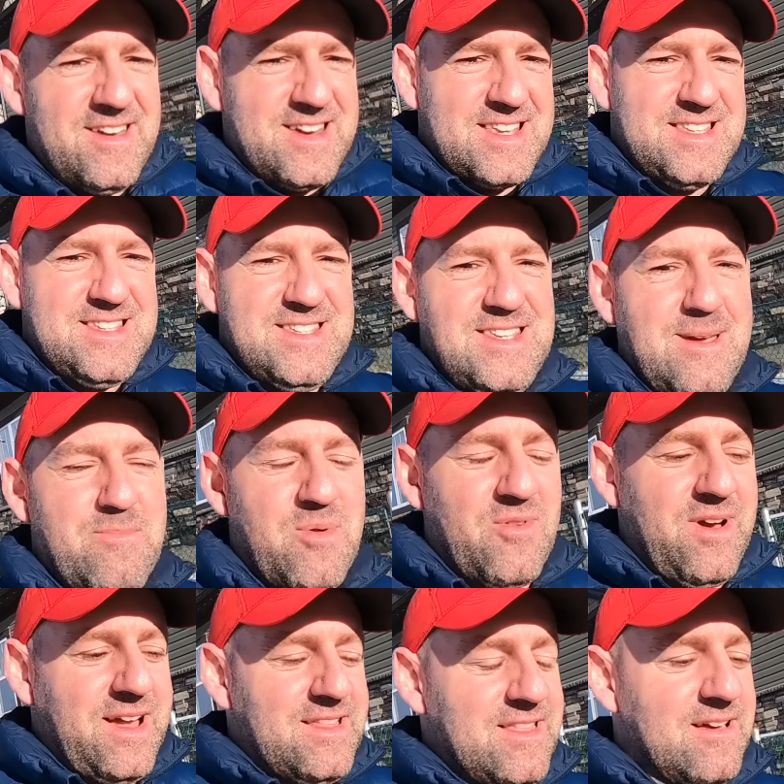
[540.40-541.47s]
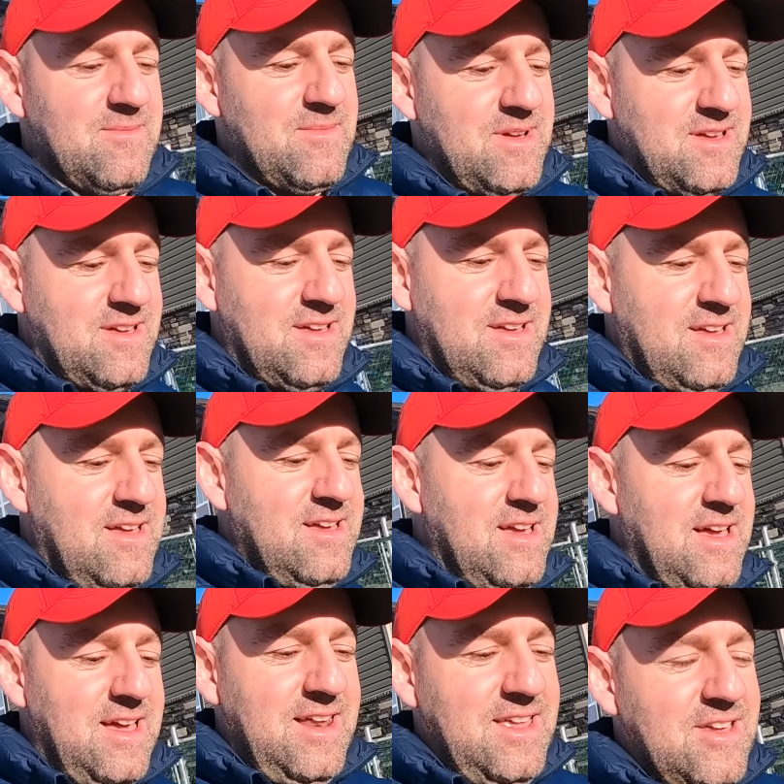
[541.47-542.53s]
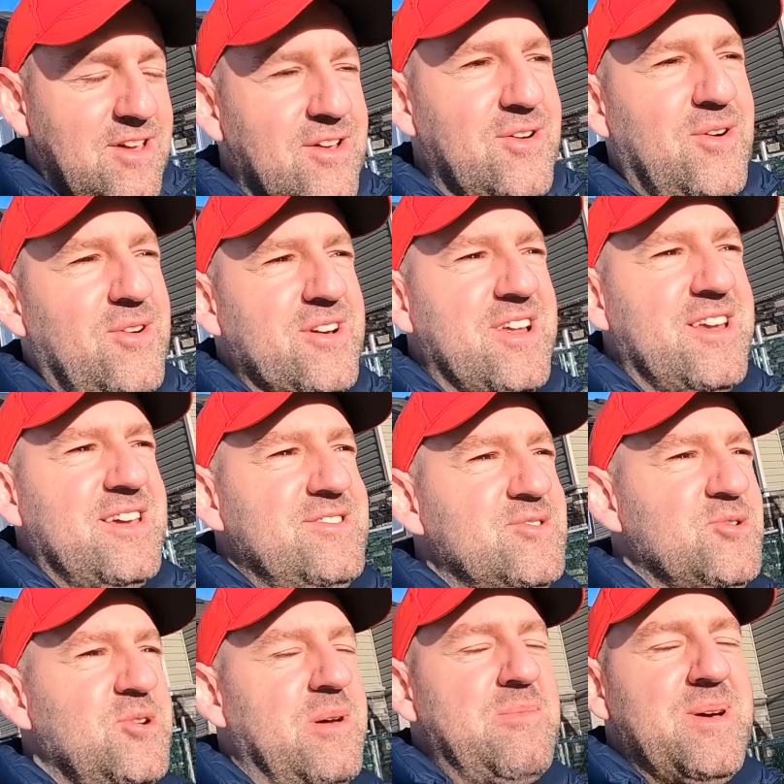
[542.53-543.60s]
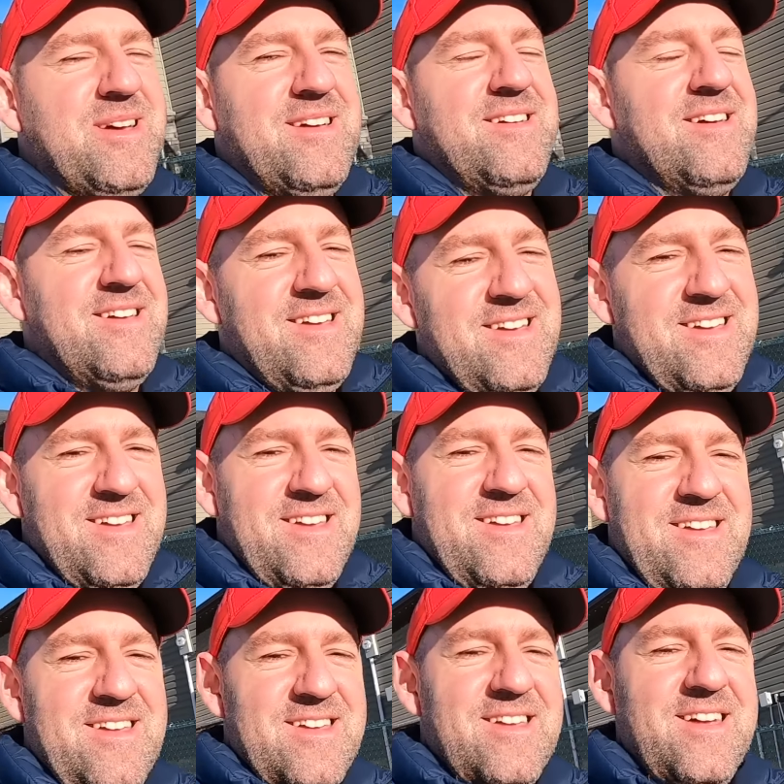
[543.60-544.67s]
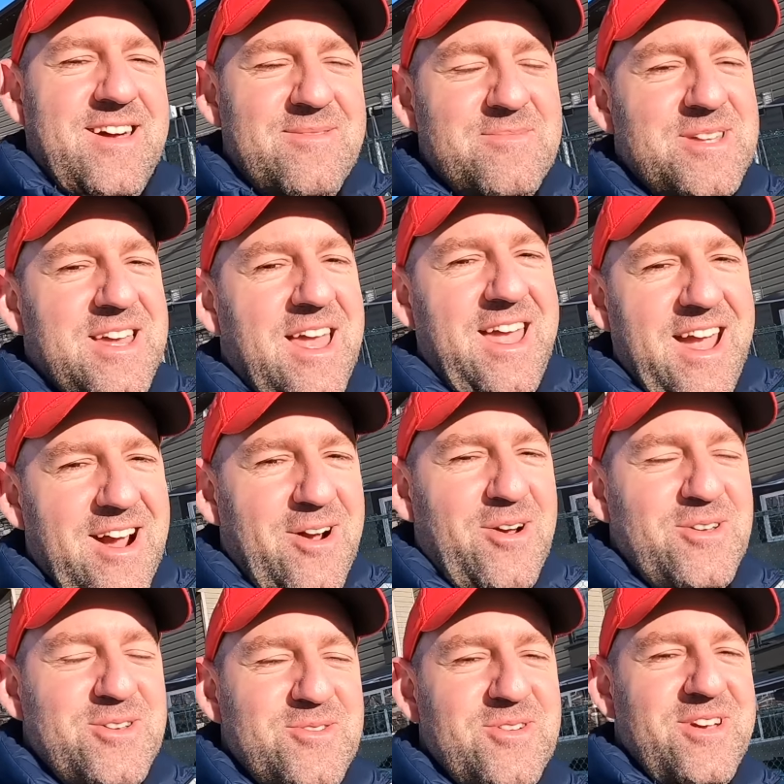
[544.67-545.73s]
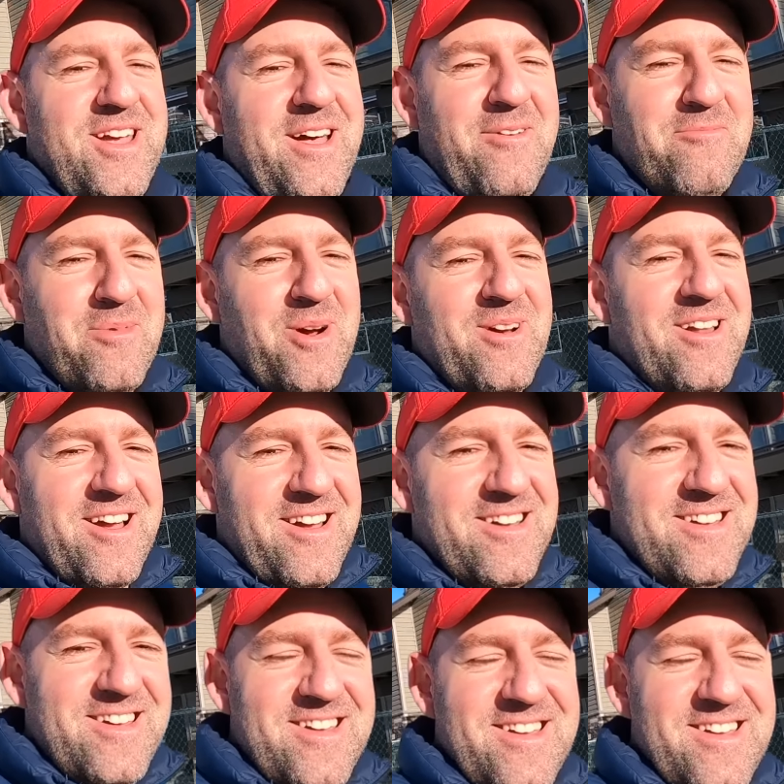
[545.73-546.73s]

to separate them. And then you can go on a nice trip. You can come to Airdrie, Alberta